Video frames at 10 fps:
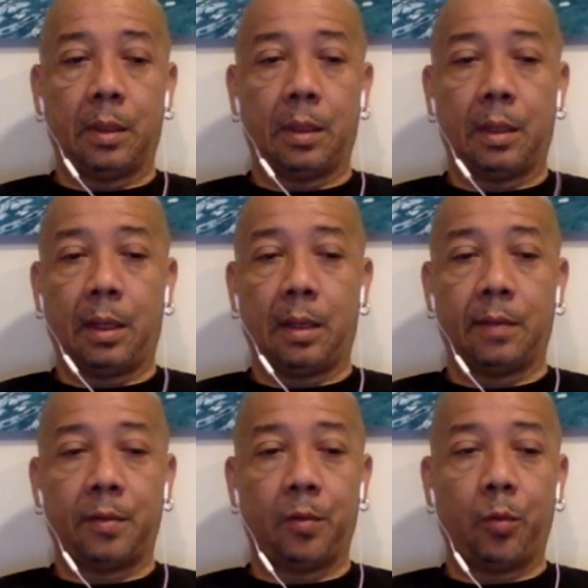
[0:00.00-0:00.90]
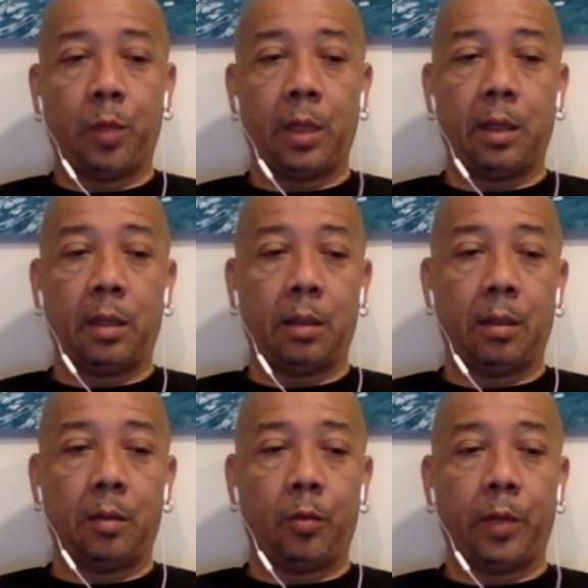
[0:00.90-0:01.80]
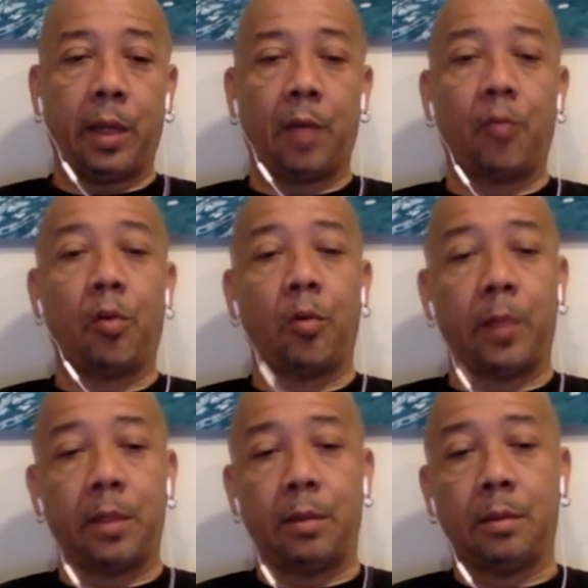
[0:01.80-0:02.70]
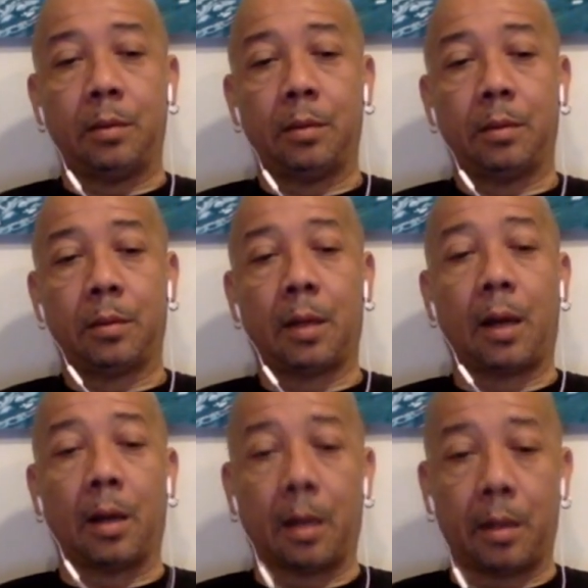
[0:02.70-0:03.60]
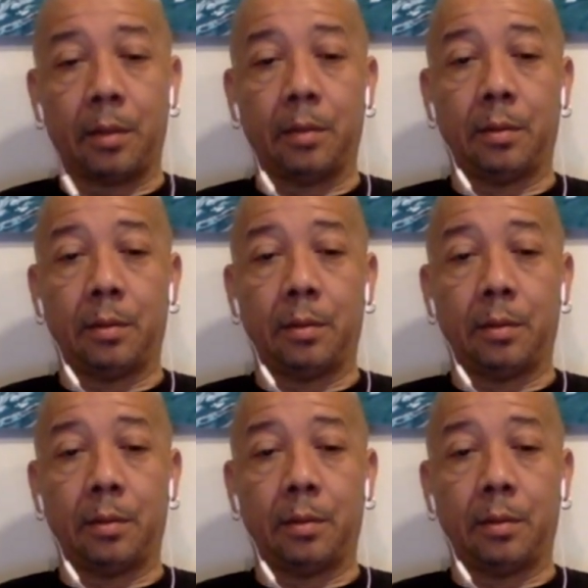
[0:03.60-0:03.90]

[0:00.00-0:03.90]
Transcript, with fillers: Because we, we that roll with Concord.